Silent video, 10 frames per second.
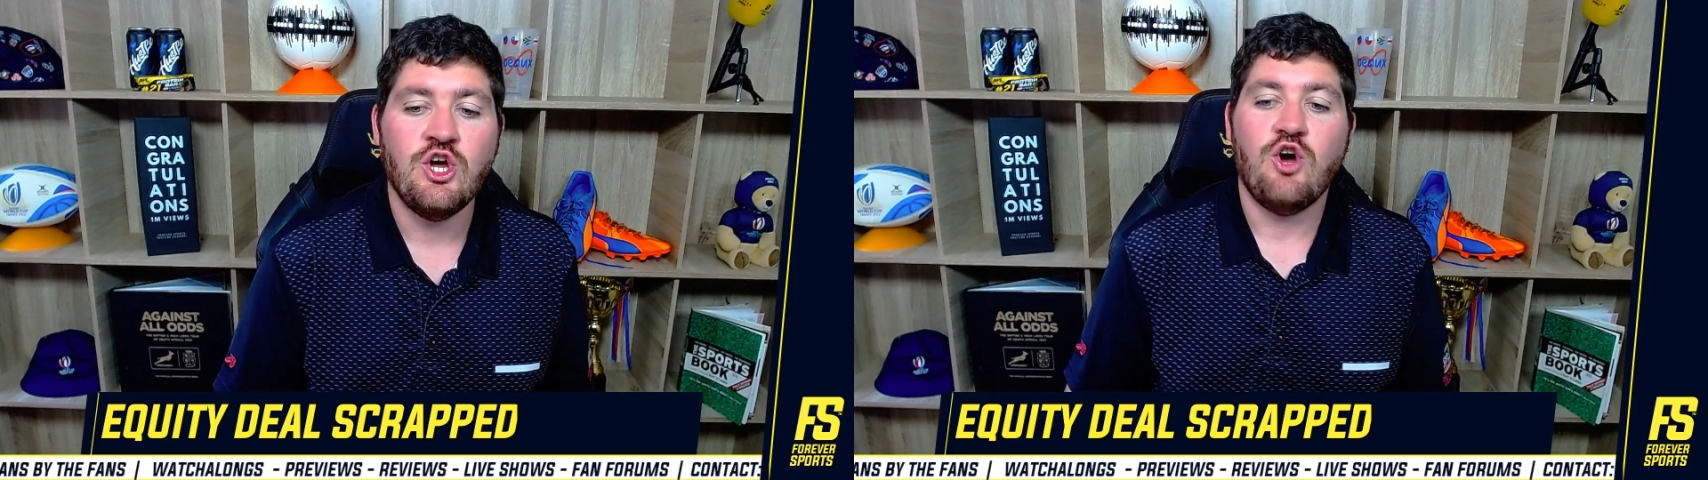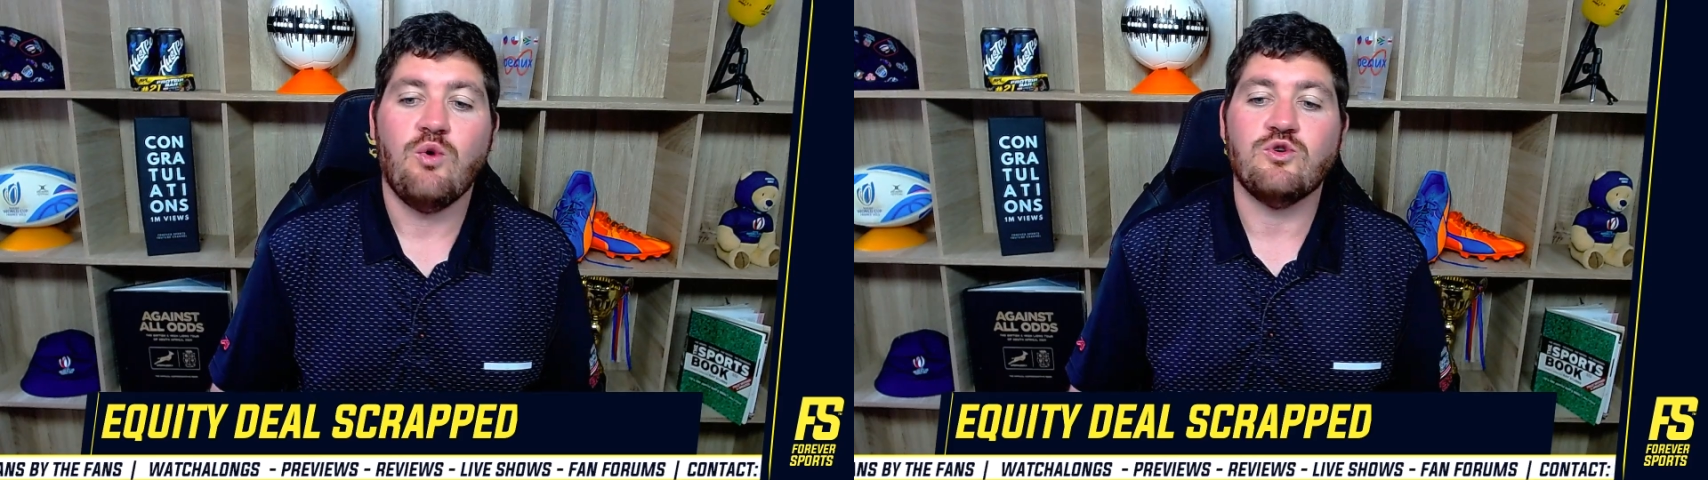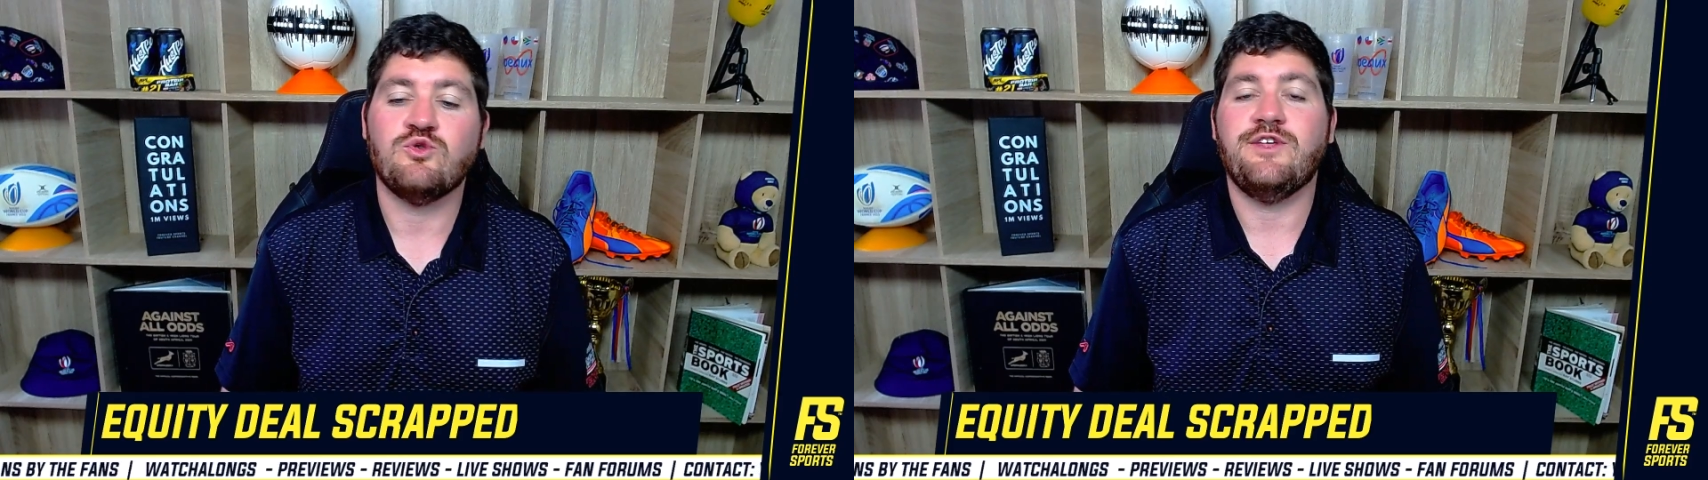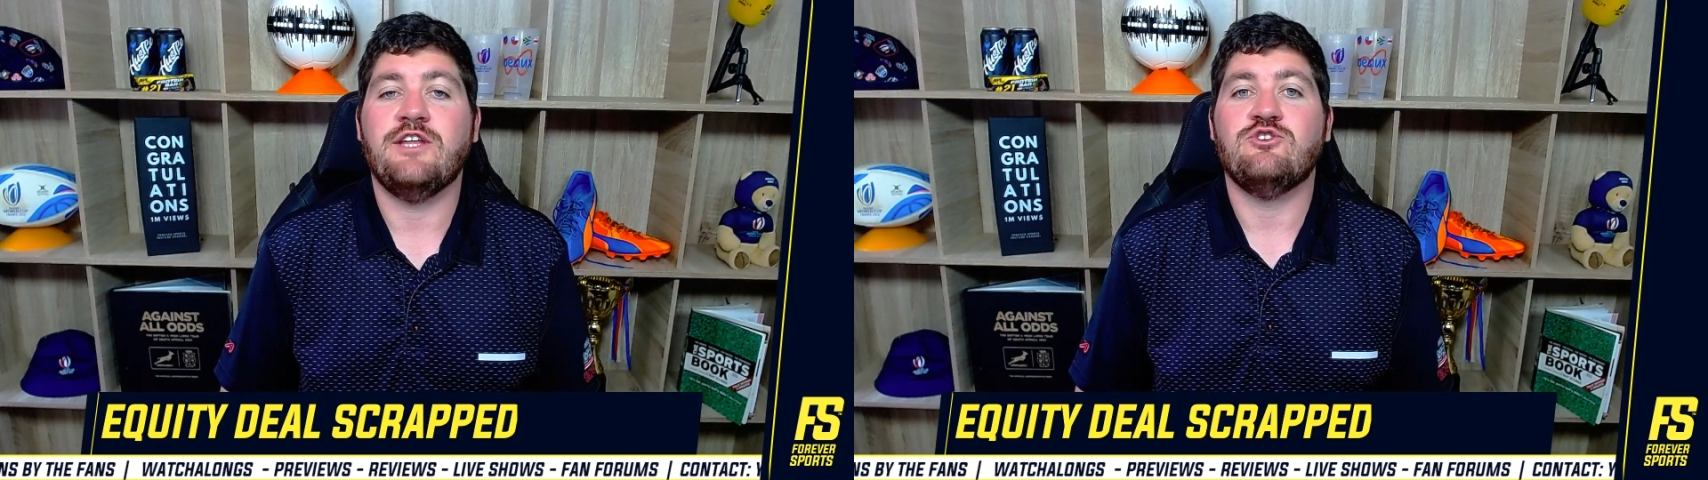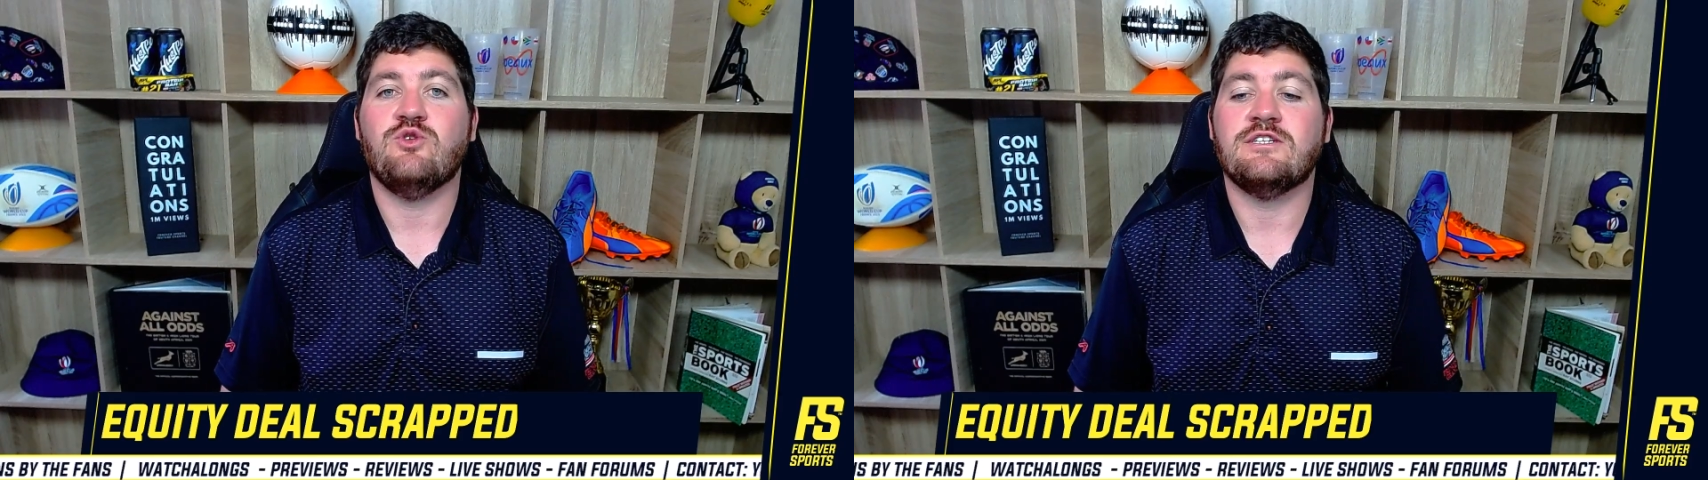which will then
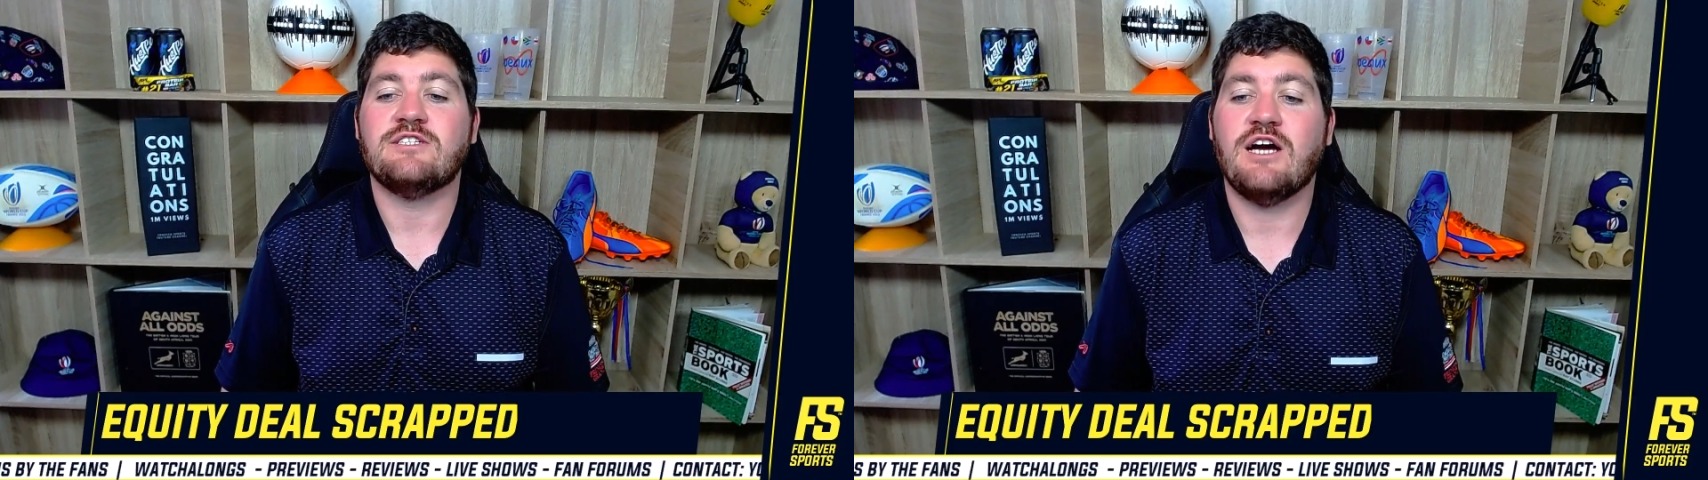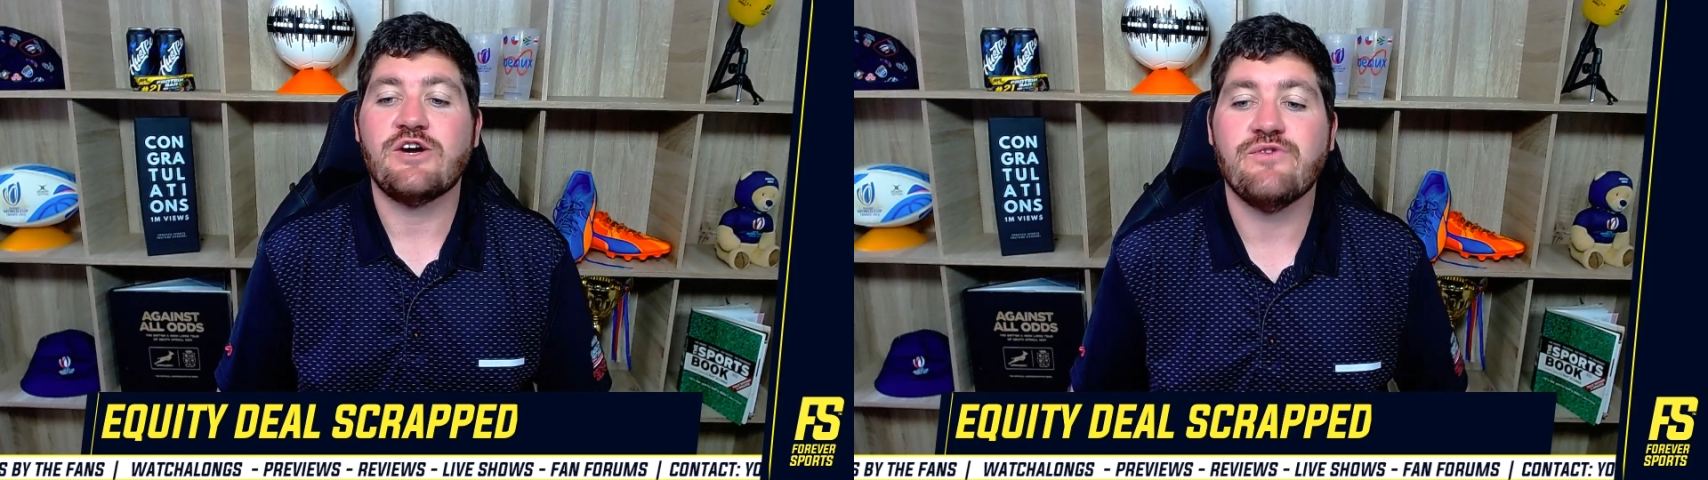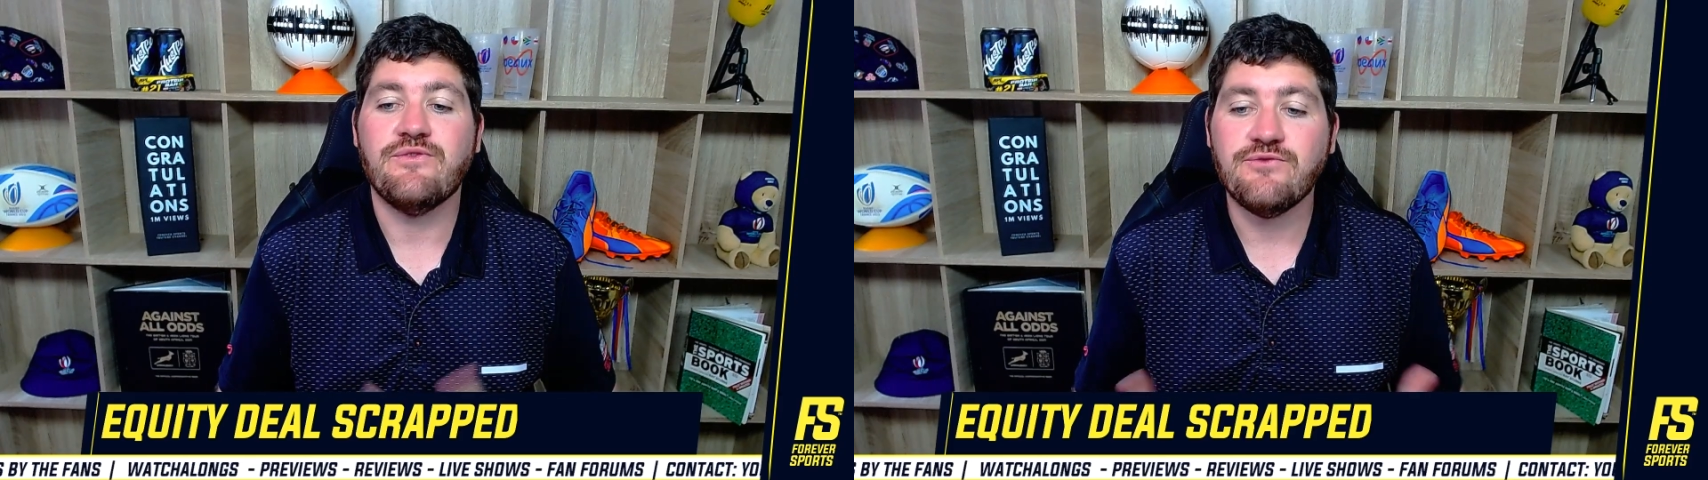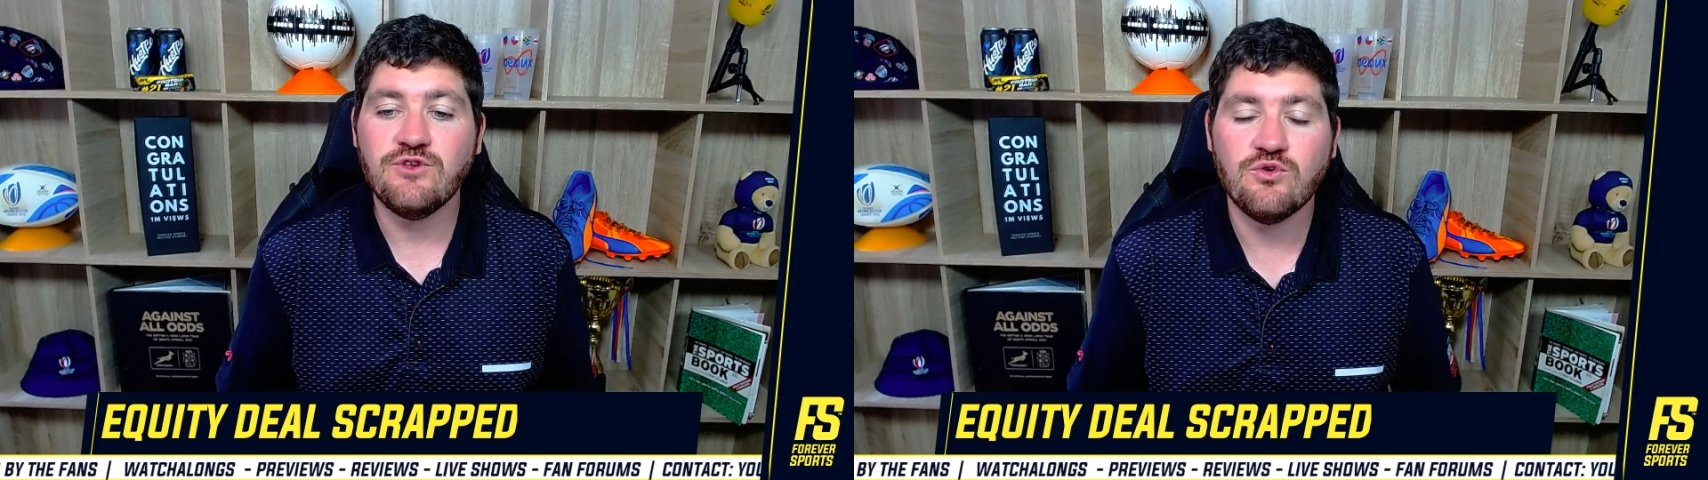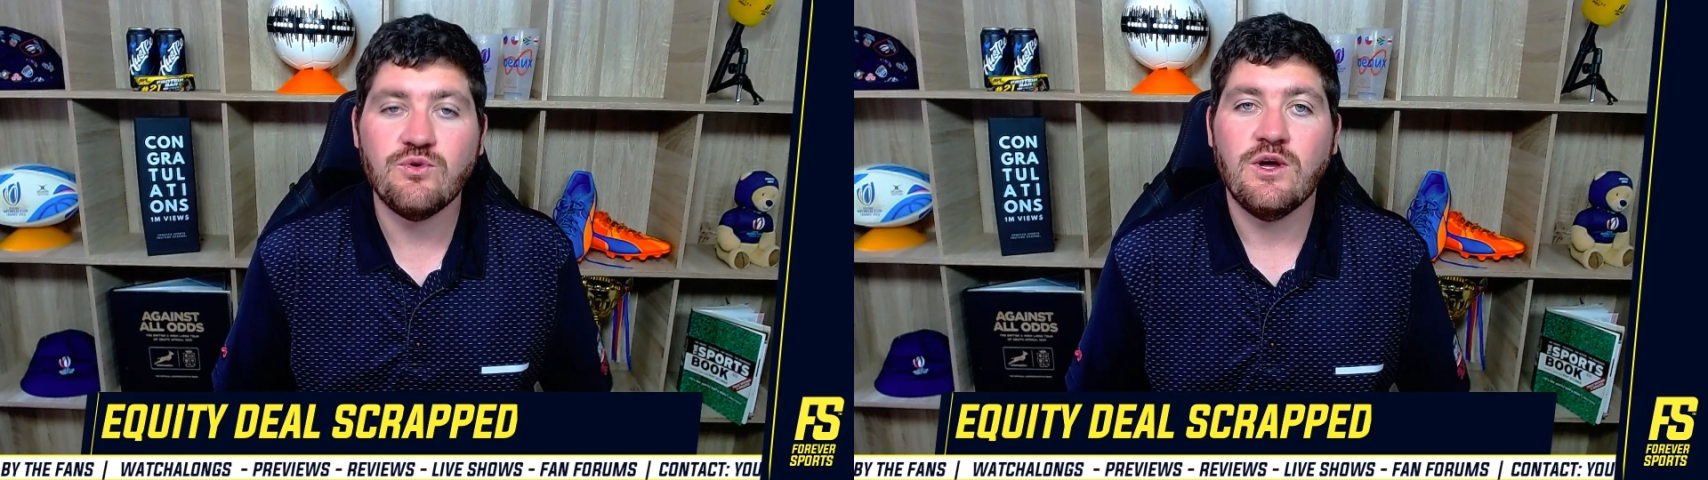do an entire review